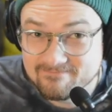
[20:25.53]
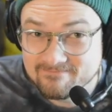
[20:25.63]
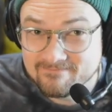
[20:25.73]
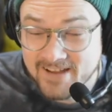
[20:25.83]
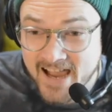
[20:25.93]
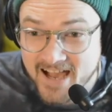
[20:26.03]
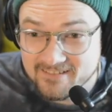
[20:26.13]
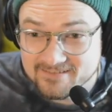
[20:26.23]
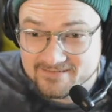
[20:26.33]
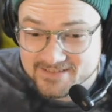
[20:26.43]
Yeah,
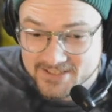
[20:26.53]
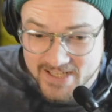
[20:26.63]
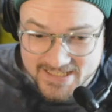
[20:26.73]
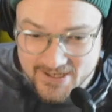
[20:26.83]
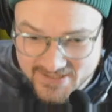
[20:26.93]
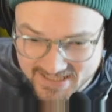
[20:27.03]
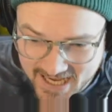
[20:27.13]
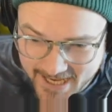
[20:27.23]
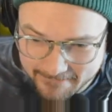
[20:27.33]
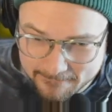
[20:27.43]
so that's how it's
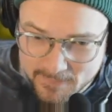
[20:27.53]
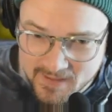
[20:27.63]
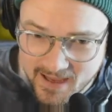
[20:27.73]
done. I